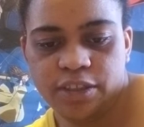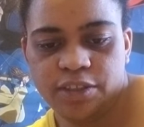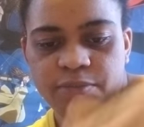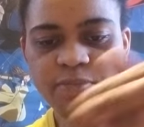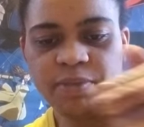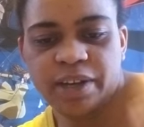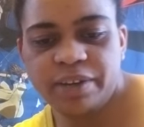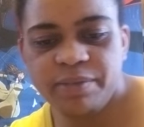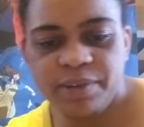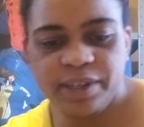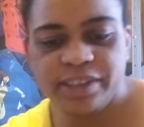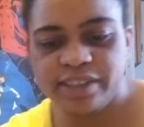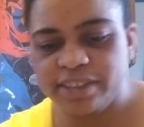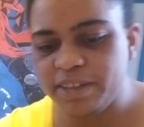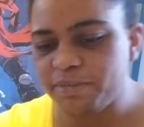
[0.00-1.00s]
You might
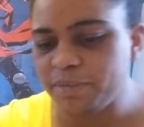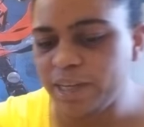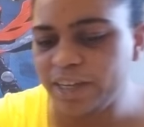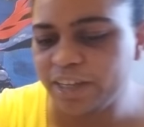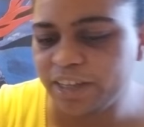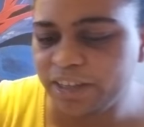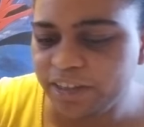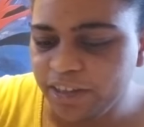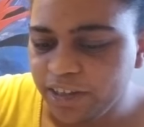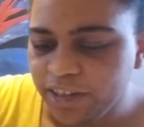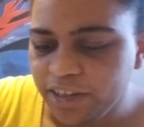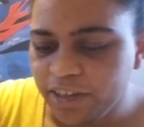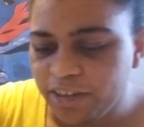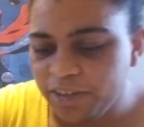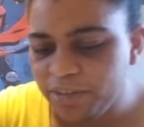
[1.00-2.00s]
want somebody
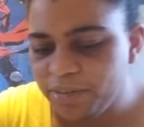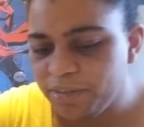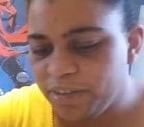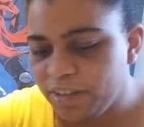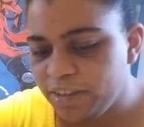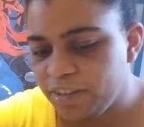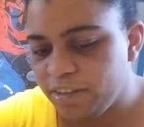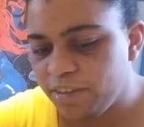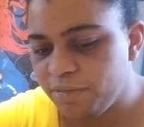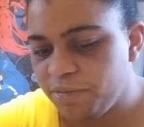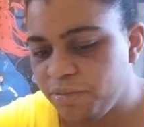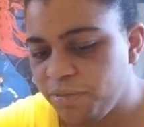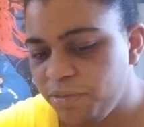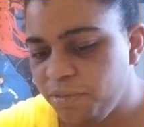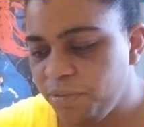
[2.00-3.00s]

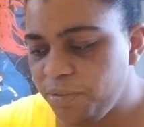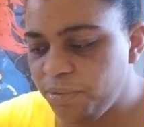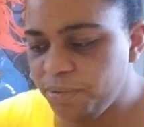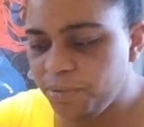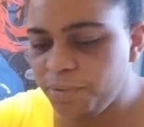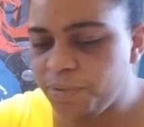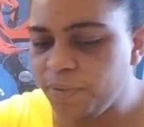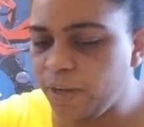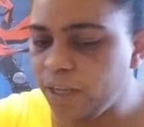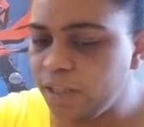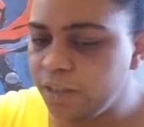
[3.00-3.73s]
who